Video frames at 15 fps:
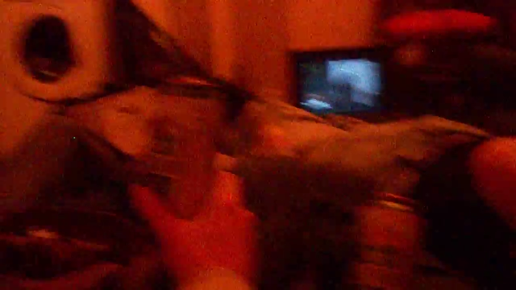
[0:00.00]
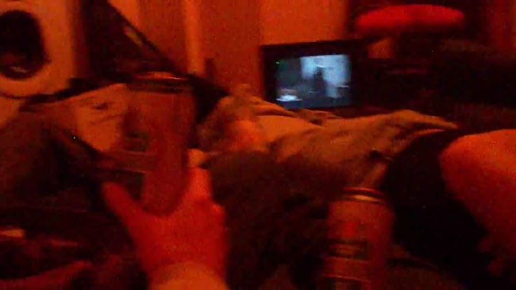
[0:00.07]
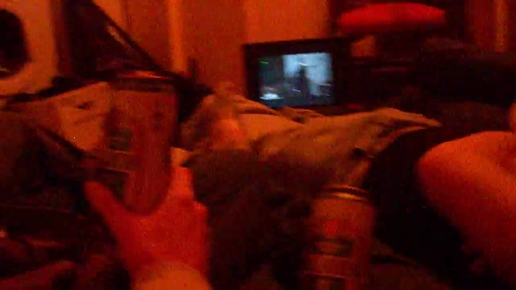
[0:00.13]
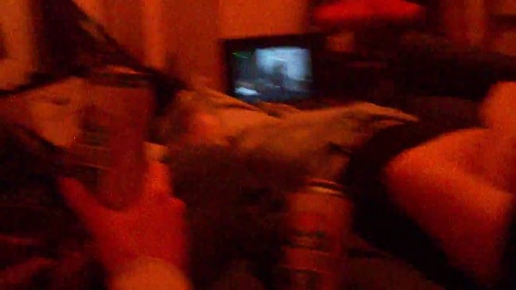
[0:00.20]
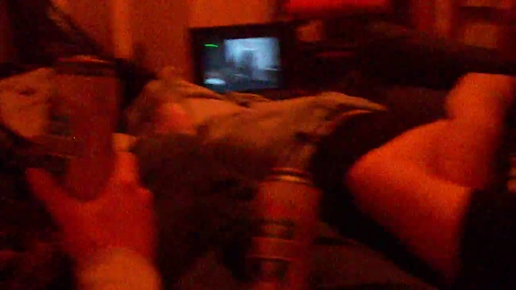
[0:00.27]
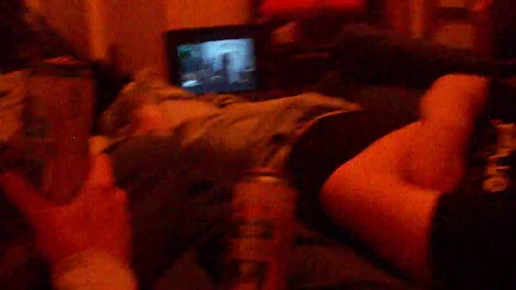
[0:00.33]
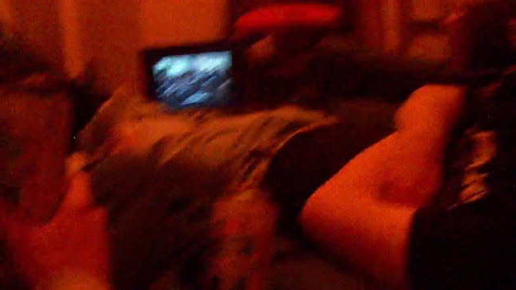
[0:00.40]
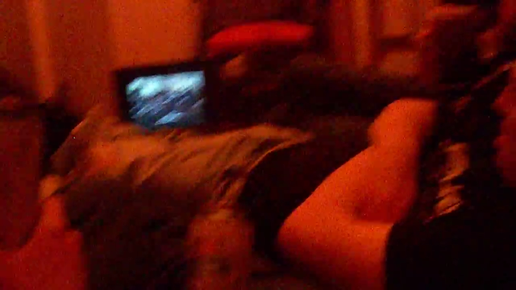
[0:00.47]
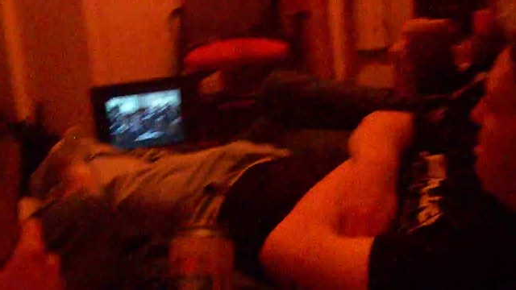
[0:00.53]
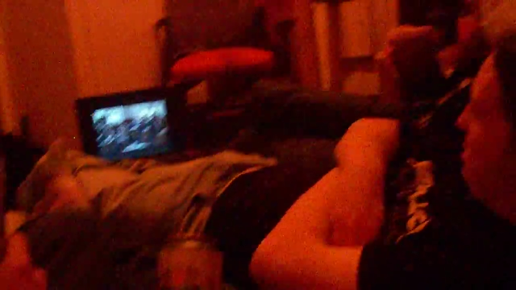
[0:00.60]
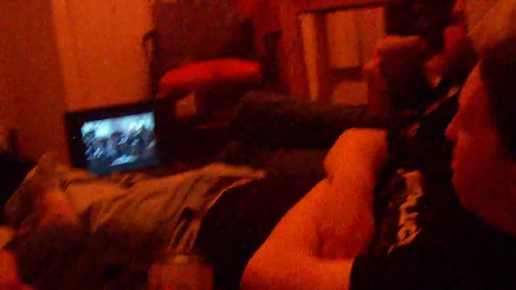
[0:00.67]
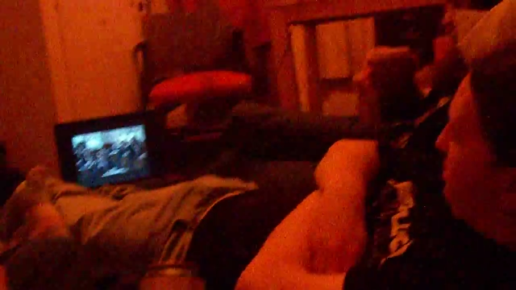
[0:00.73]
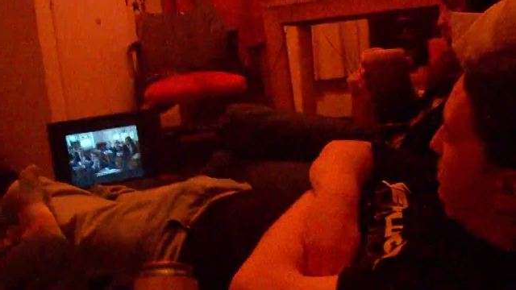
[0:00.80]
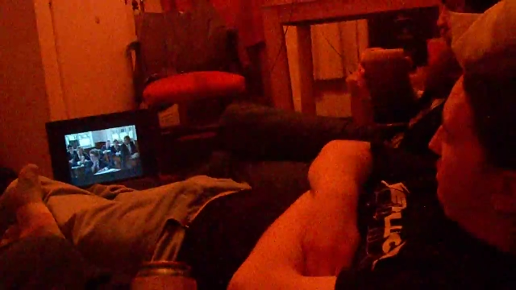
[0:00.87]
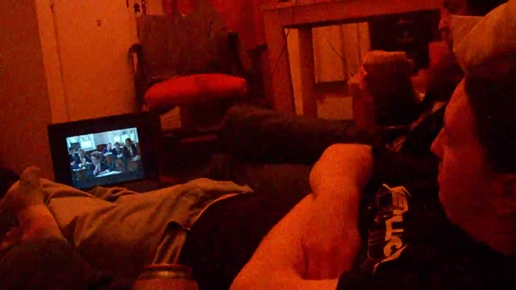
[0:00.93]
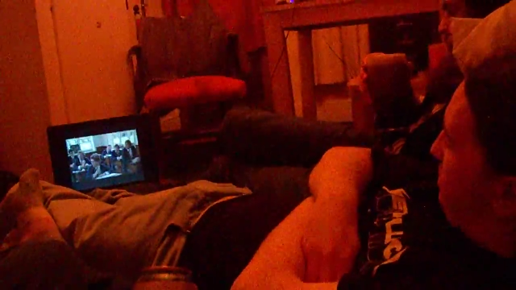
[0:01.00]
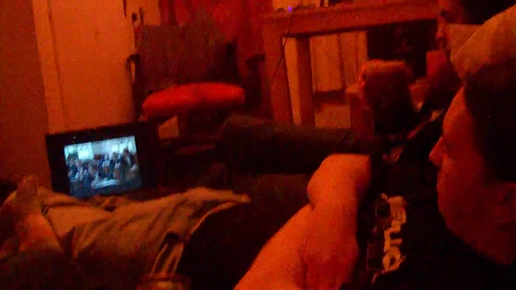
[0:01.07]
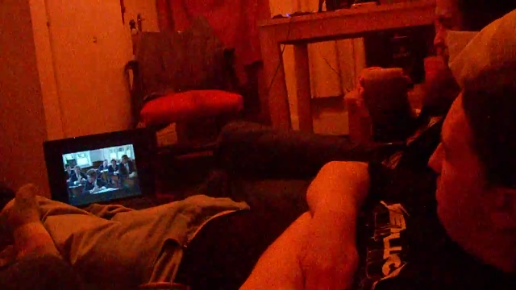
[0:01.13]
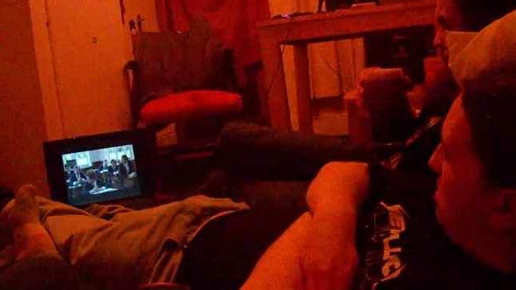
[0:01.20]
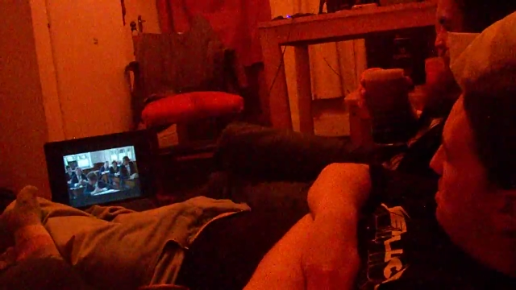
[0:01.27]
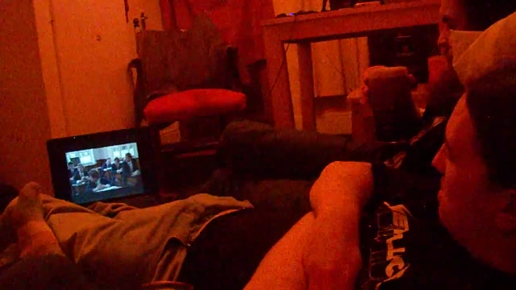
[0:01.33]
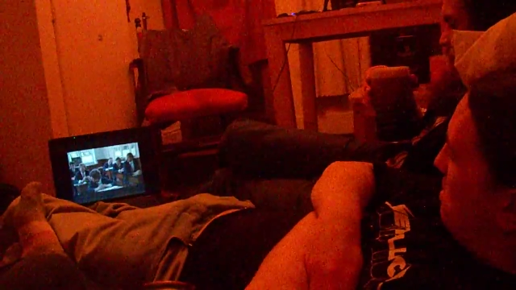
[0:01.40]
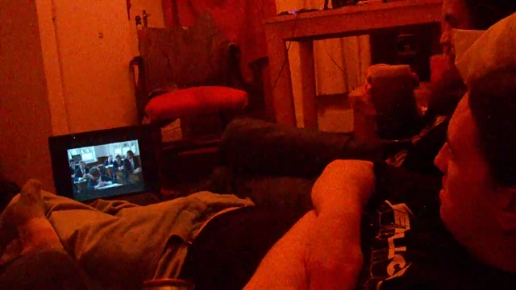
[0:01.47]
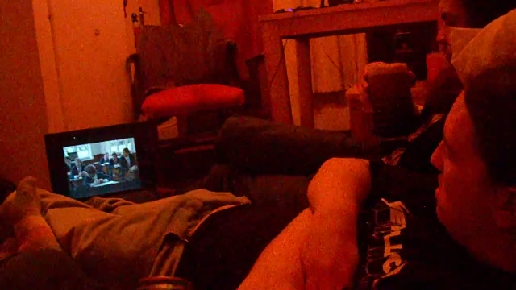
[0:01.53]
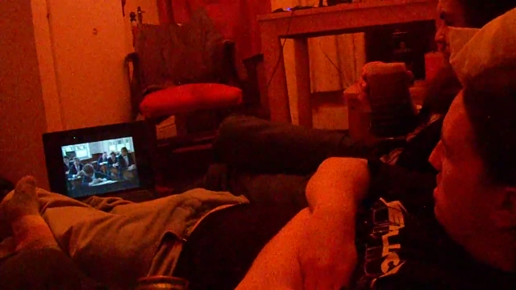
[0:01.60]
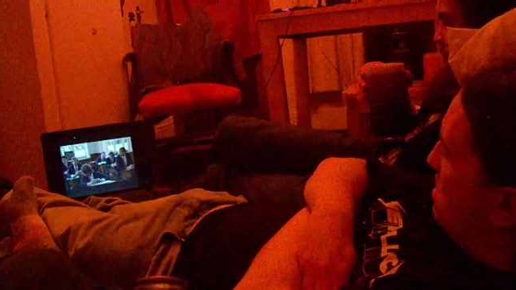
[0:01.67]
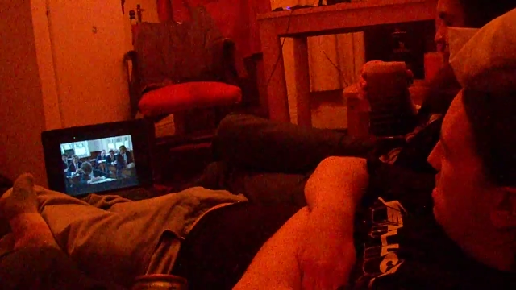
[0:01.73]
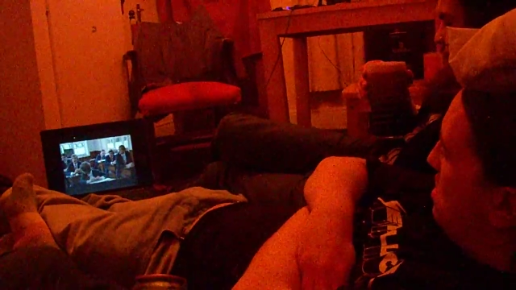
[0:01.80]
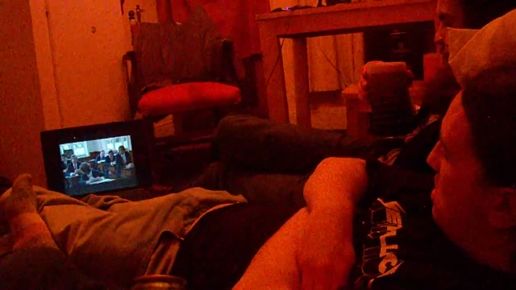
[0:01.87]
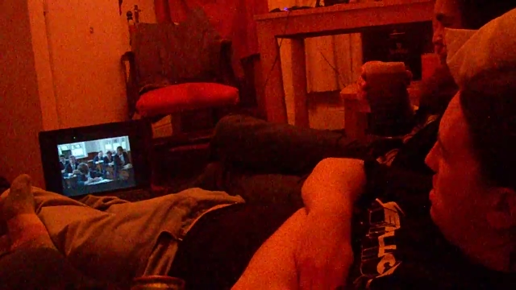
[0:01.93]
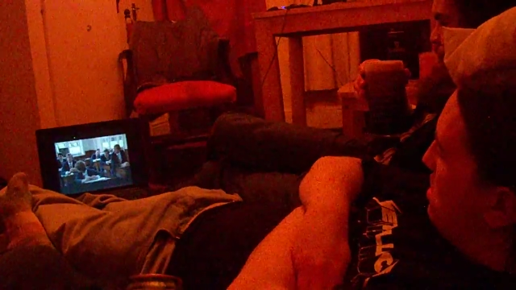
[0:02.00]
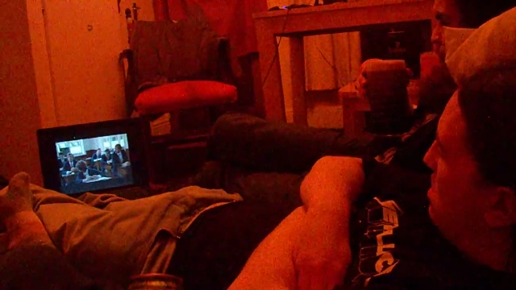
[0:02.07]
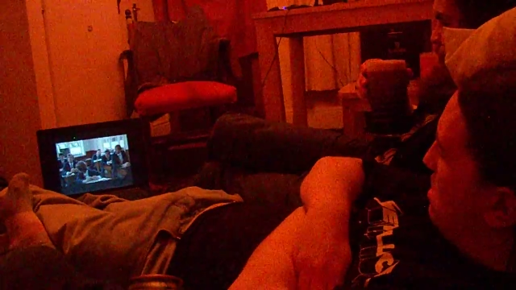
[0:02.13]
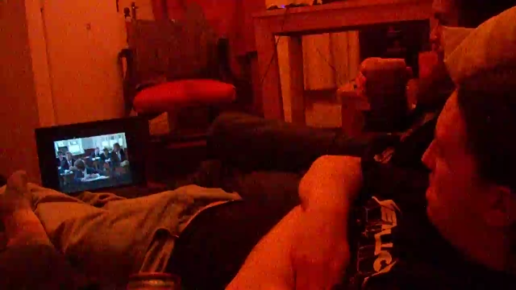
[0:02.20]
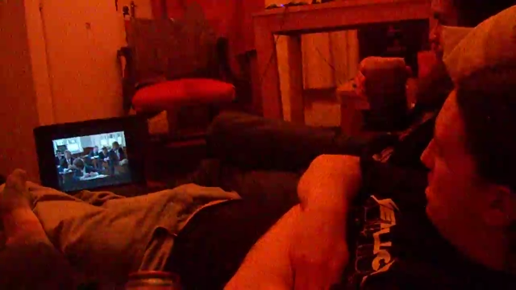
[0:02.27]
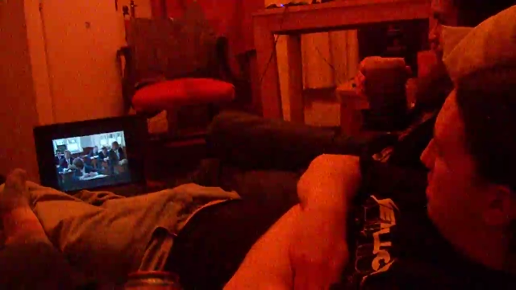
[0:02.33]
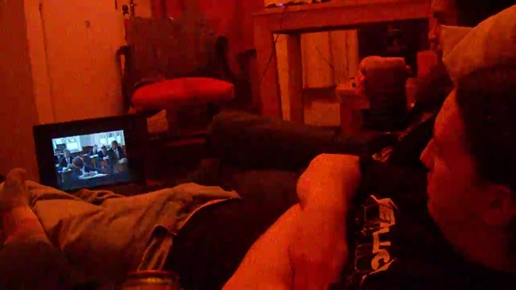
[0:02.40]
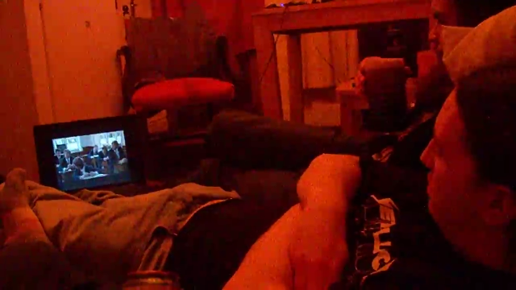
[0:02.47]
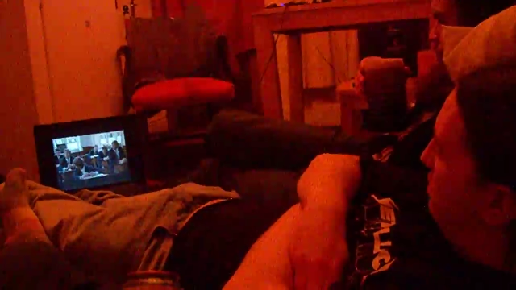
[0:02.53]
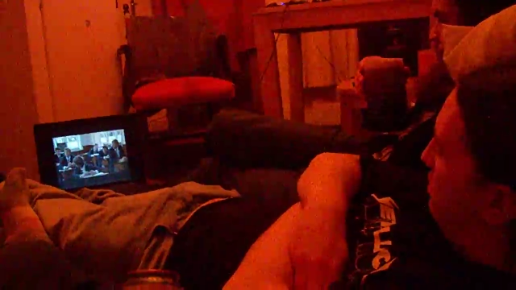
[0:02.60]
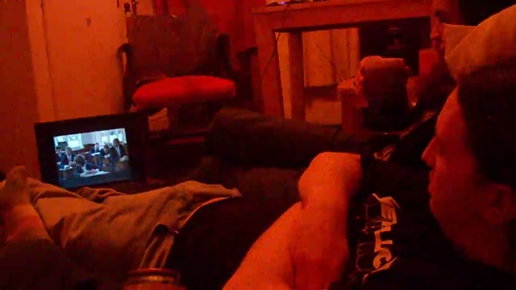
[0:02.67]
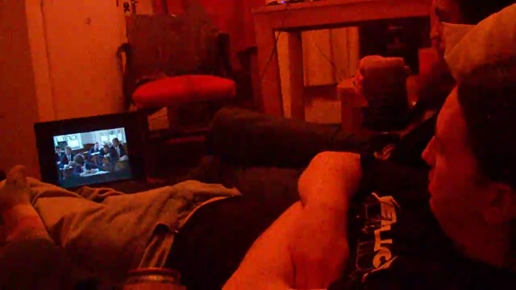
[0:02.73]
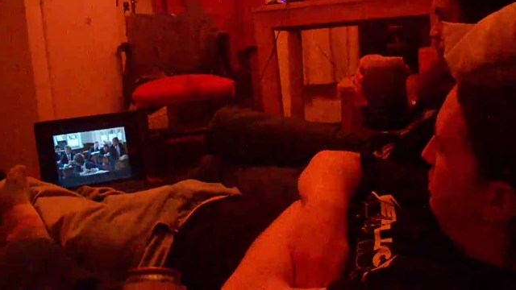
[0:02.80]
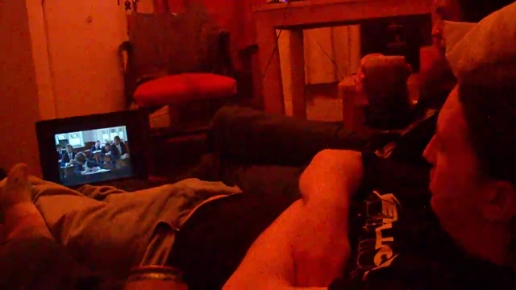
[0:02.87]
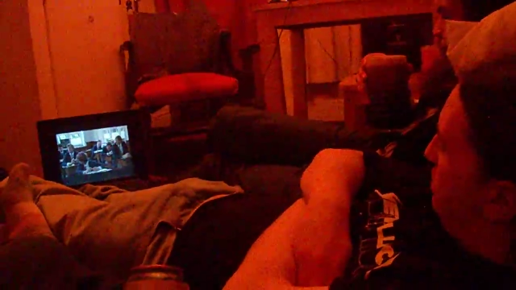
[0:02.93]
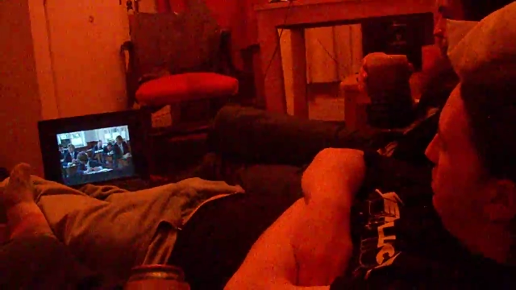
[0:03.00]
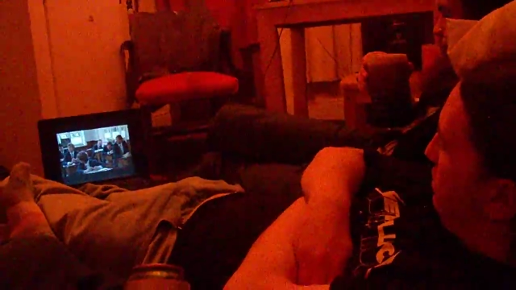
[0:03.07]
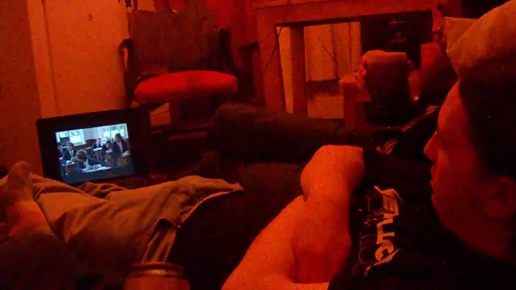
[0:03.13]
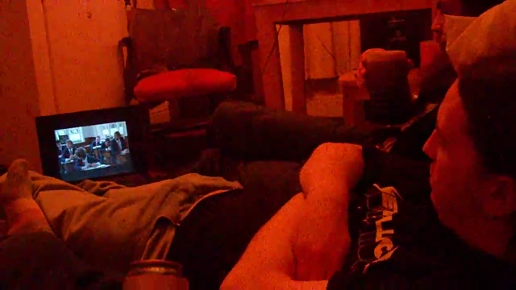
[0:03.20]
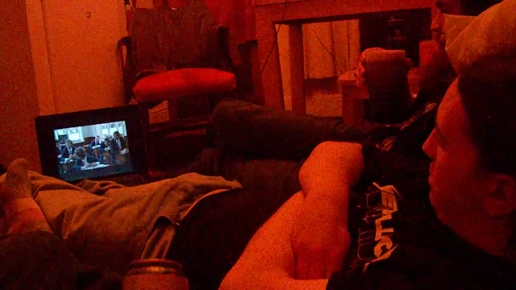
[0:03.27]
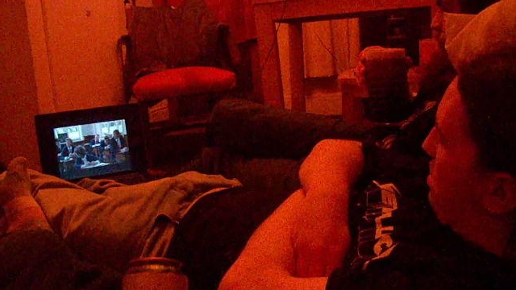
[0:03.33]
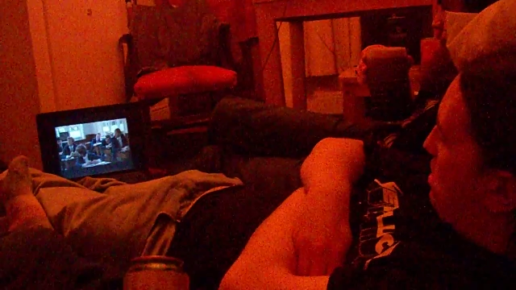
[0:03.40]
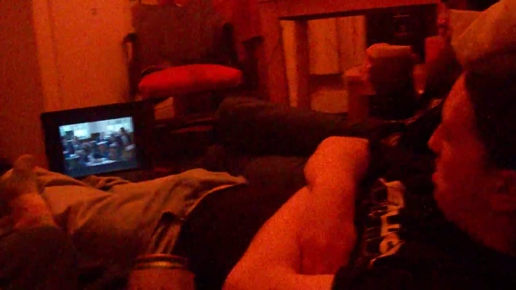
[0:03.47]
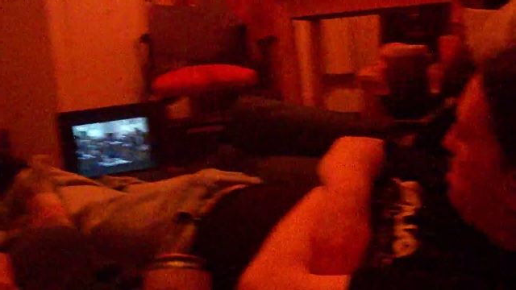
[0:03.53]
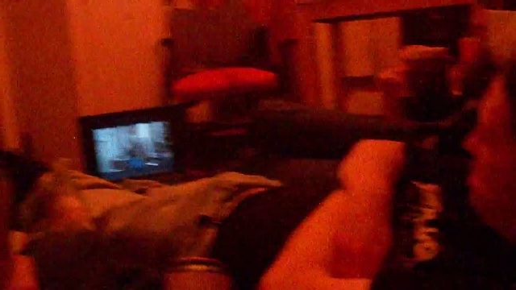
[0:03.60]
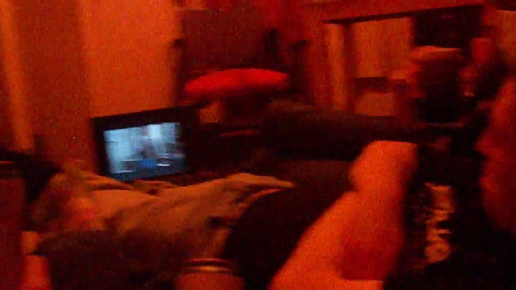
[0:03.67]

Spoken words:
(no speaker visible)